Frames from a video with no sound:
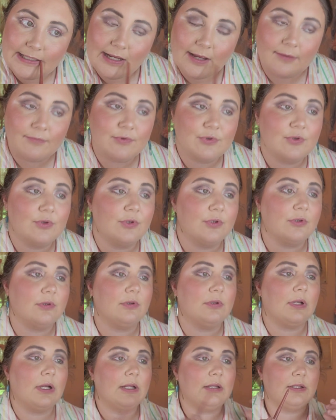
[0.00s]
I'm just going to
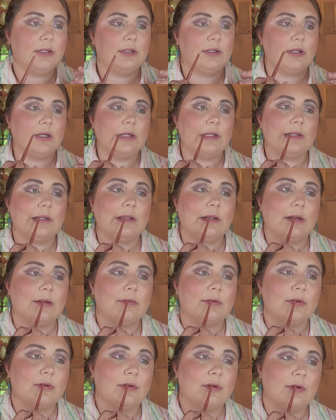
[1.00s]
lightly line. Like, I'm
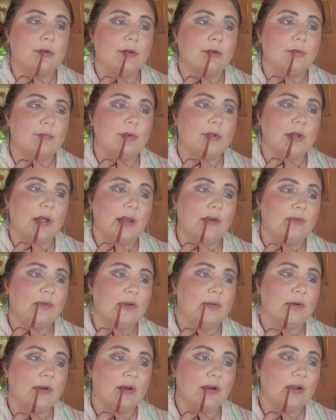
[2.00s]
not trying to be heavy
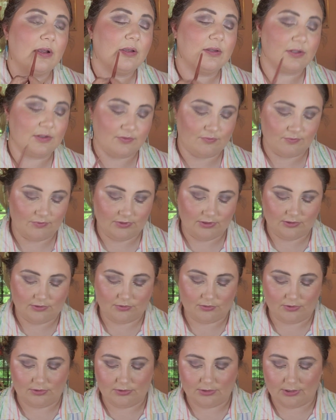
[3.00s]
about it because it's really a
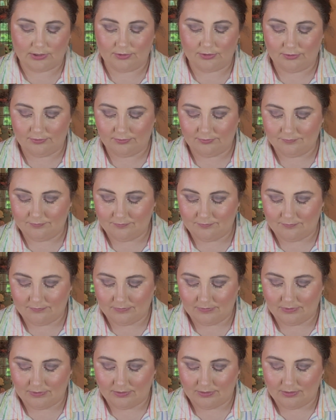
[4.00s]
dark liner.
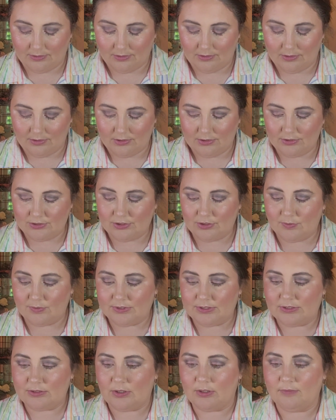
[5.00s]
So
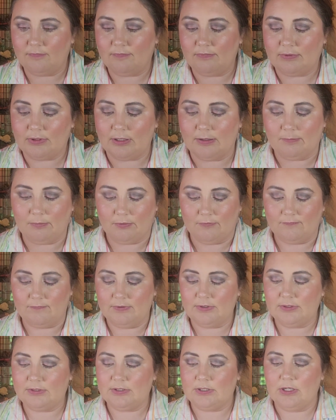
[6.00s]
it's not even, like,
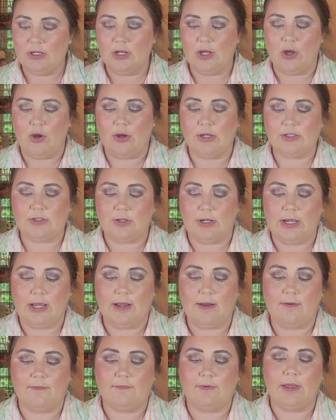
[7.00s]
perfect. Okay, so I
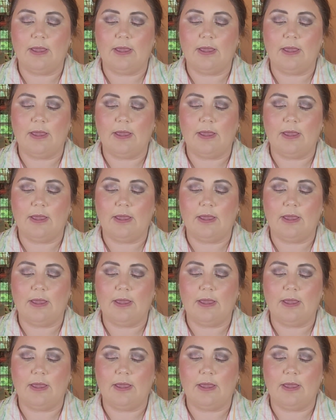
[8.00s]
have